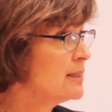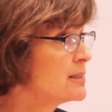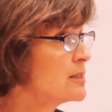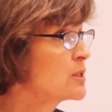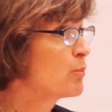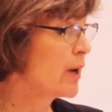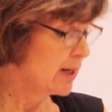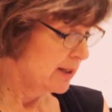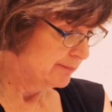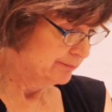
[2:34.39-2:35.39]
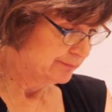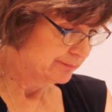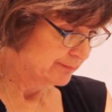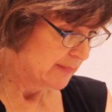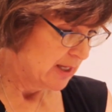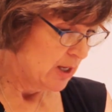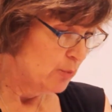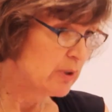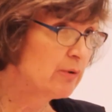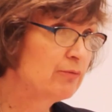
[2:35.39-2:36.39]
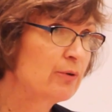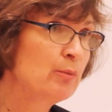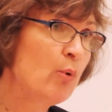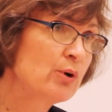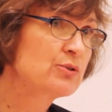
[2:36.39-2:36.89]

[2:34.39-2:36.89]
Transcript: this is spreading. We refer more